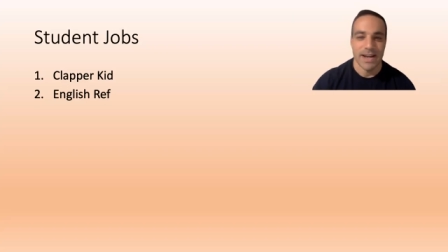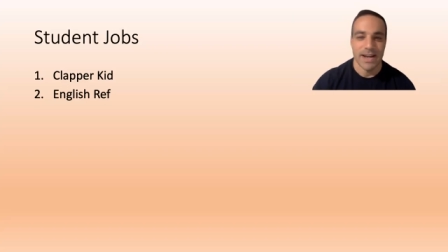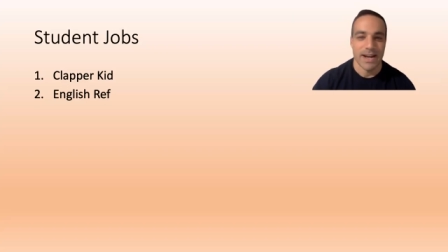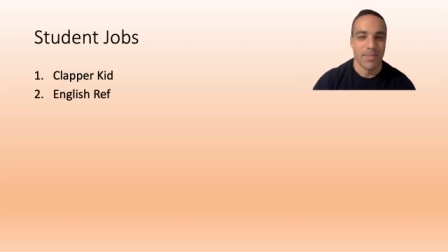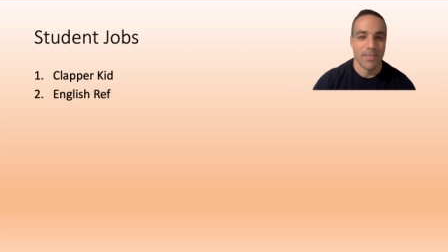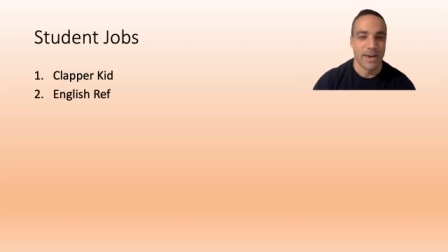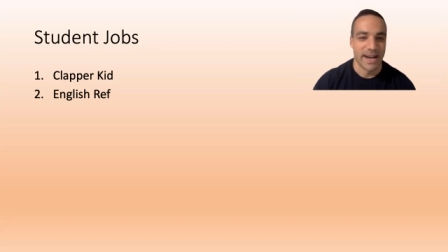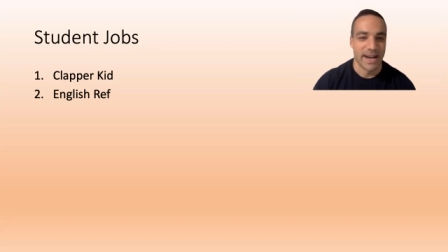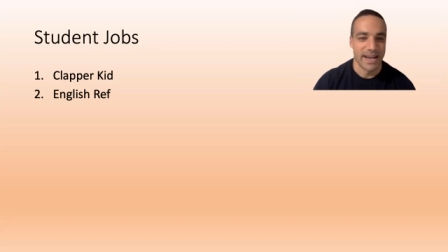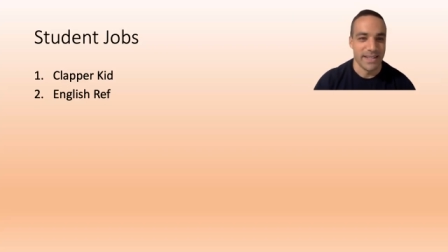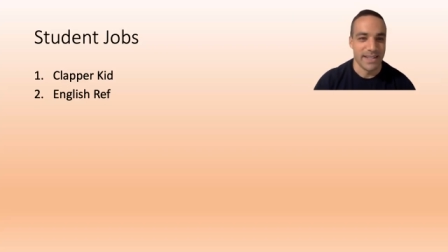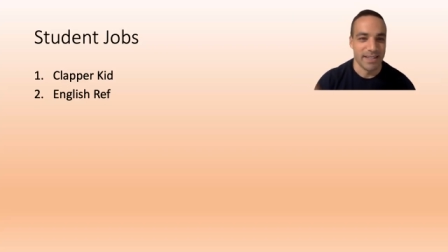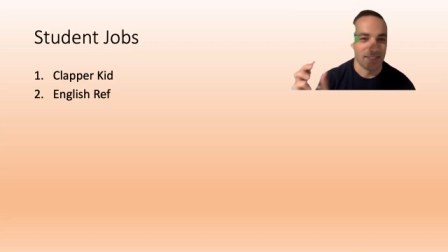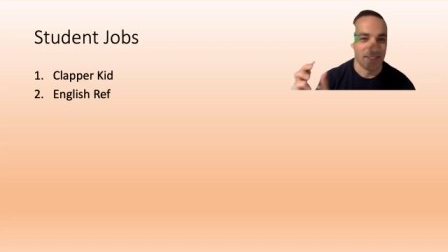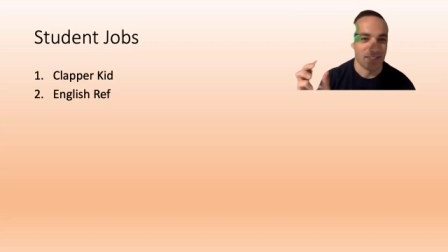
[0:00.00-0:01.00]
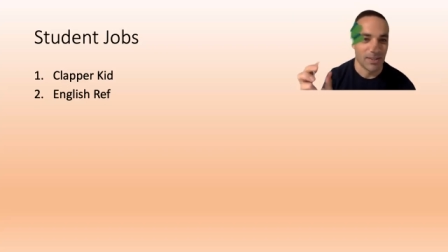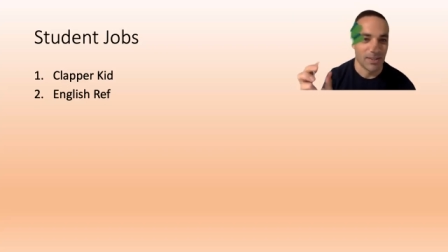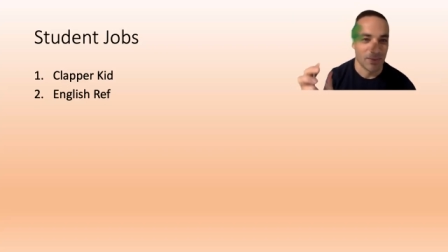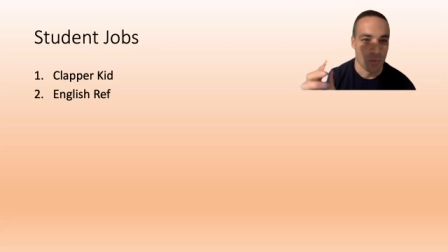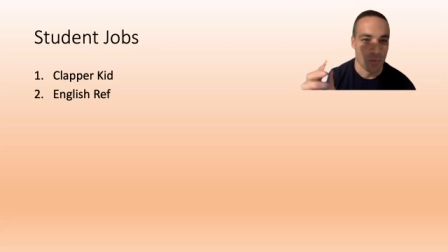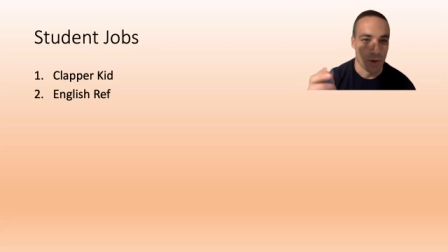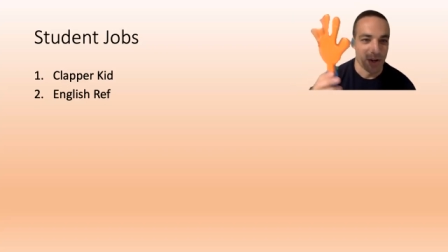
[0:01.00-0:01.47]
I buy these
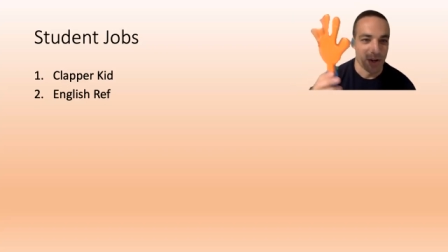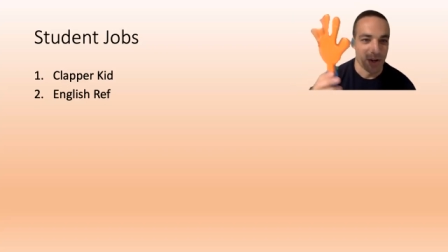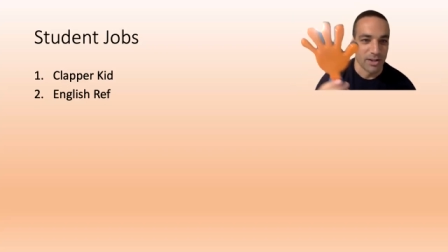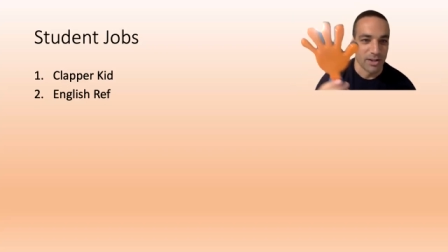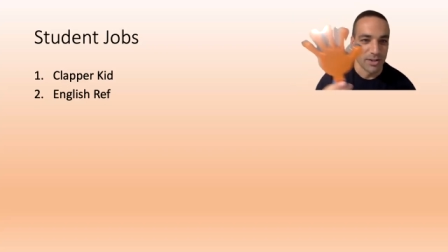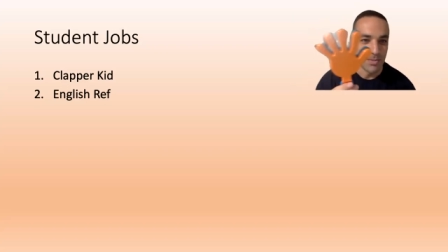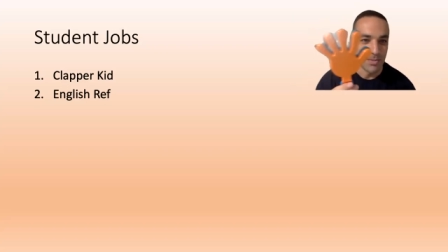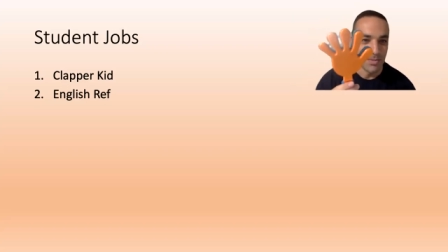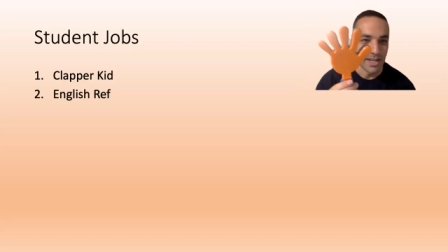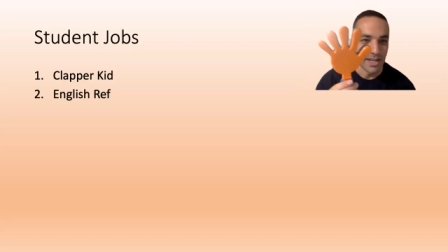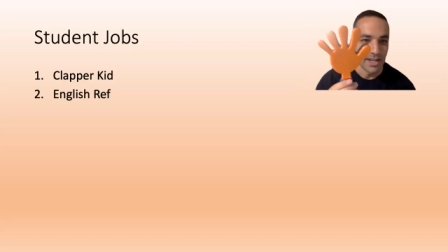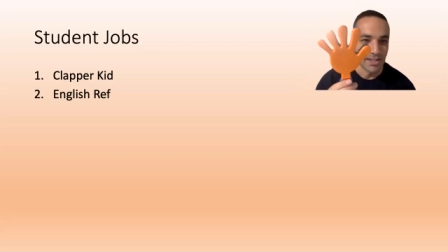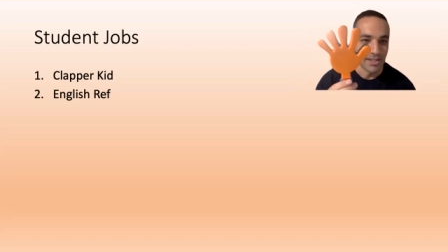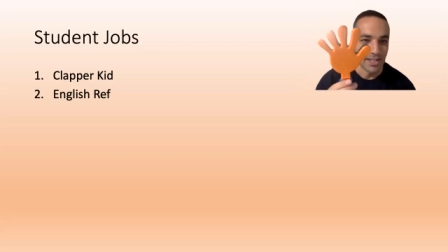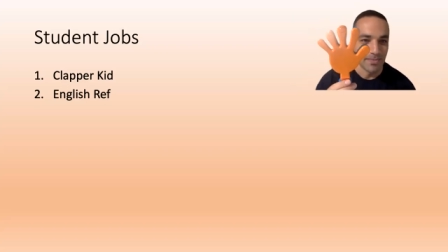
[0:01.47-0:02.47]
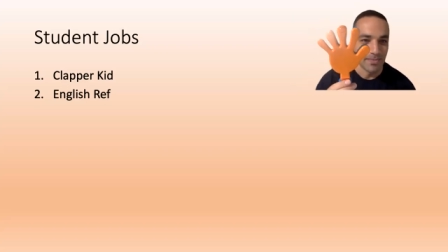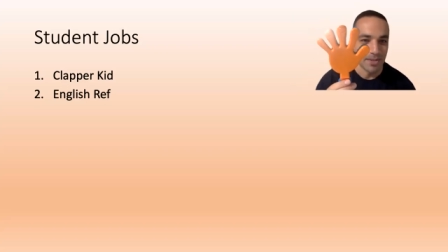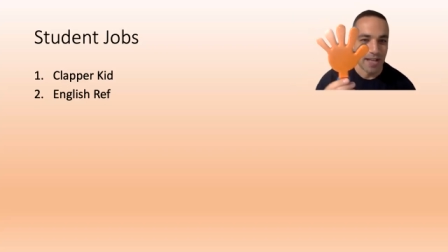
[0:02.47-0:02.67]
$1, can you see them?